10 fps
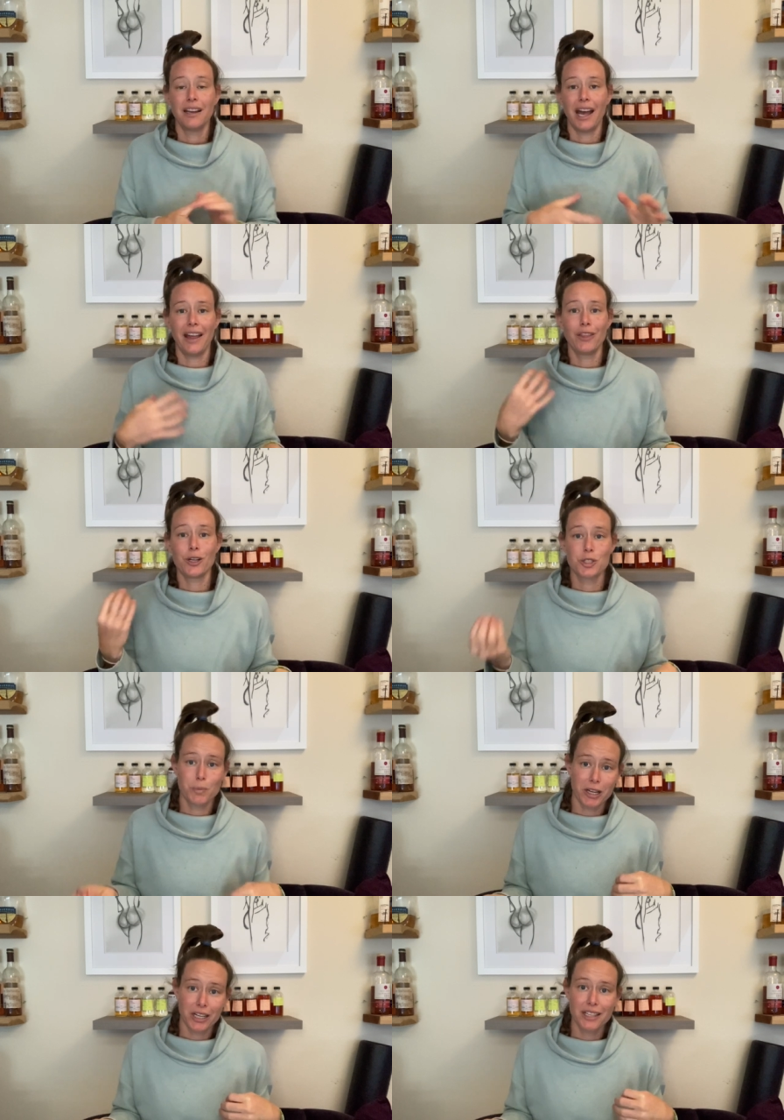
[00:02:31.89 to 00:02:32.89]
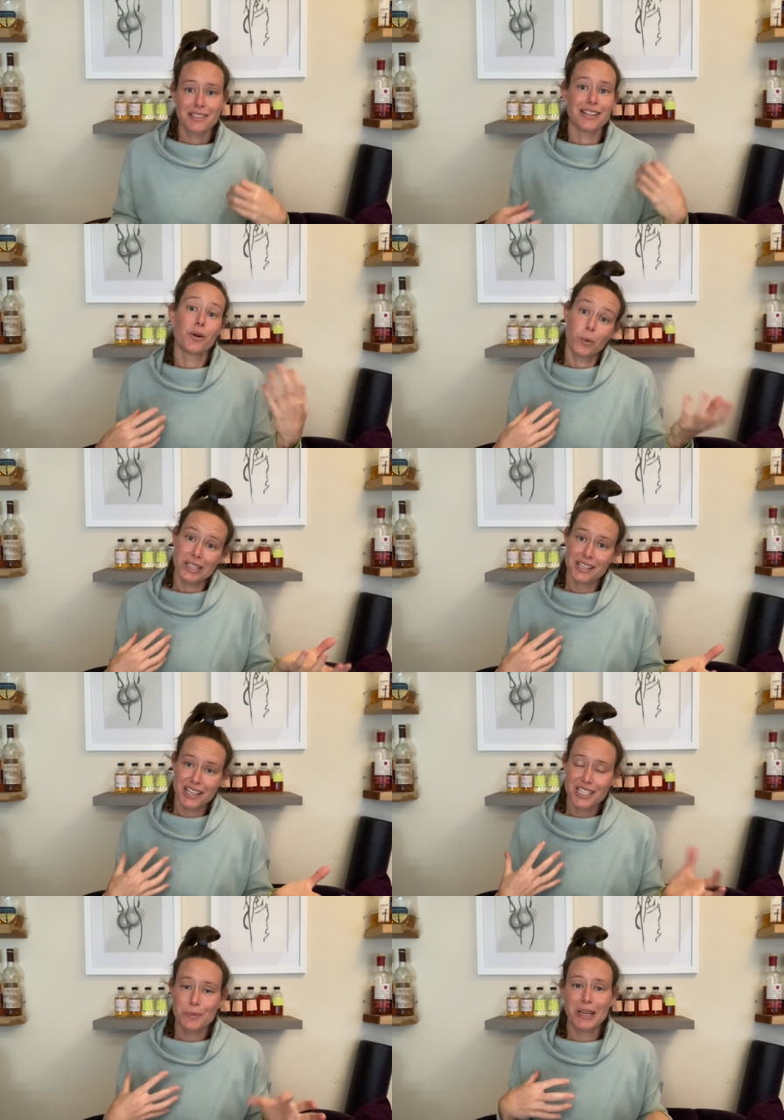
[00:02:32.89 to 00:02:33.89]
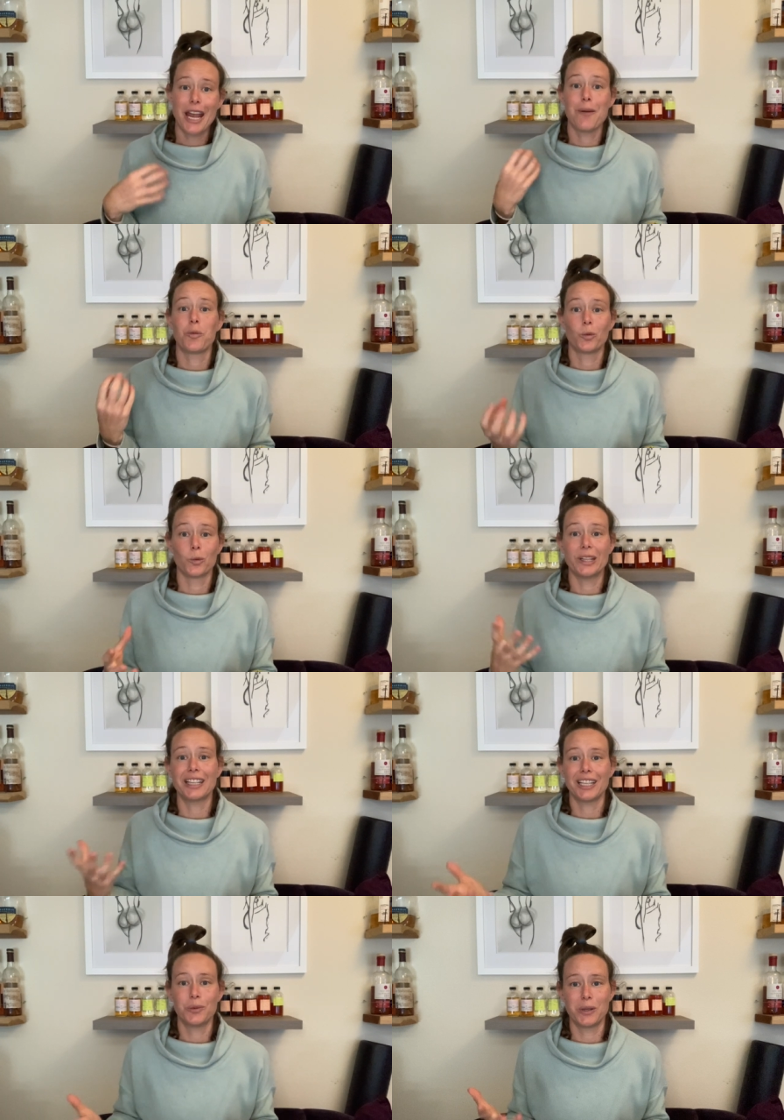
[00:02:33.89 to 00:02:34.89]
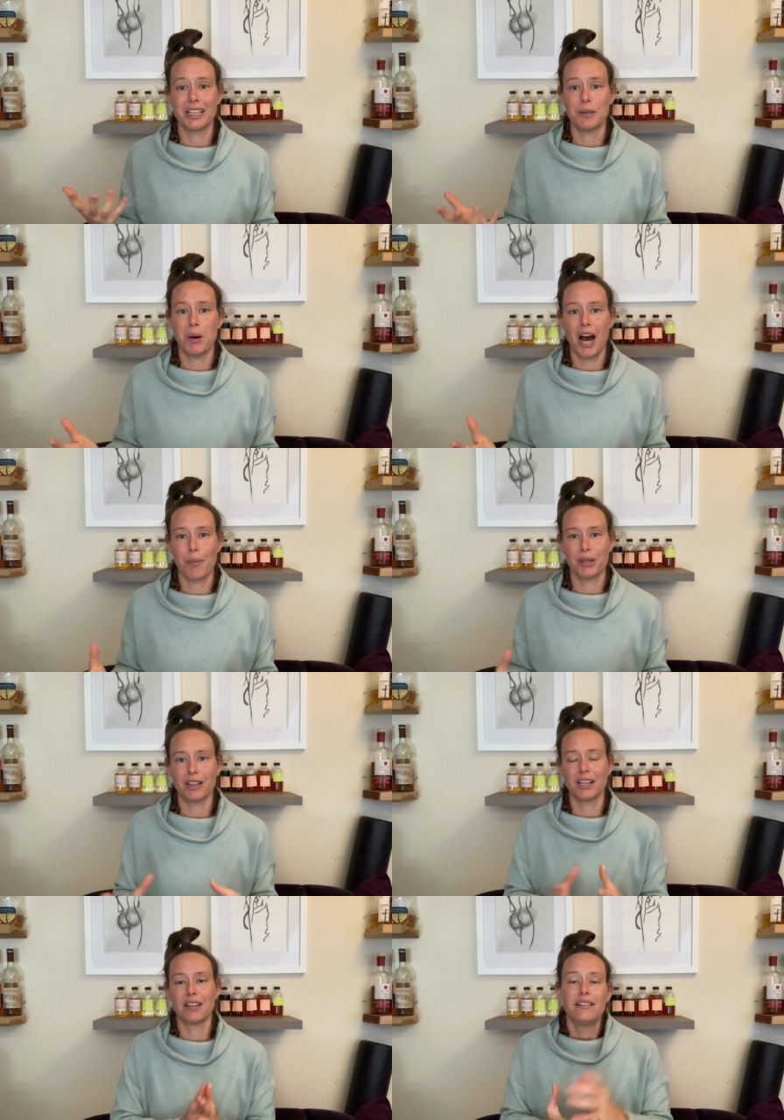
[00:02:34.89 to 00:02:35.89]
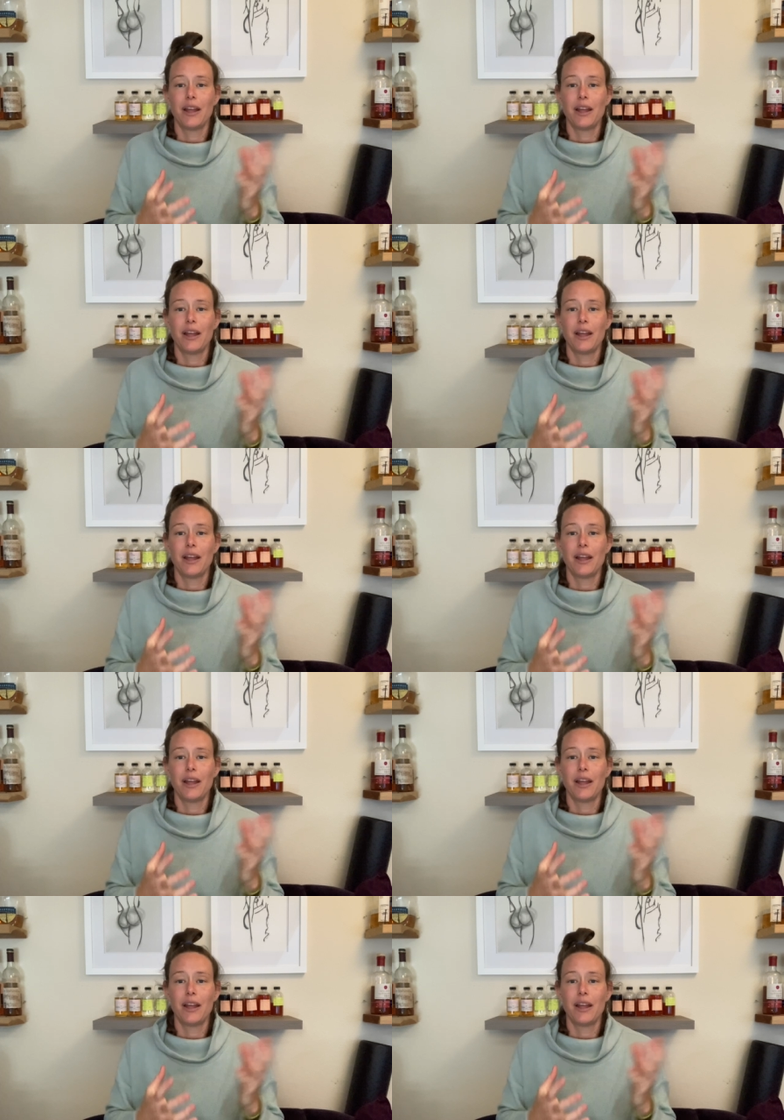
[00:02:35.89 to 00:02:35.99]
and their spirits, their whiskeys, became really, really popular.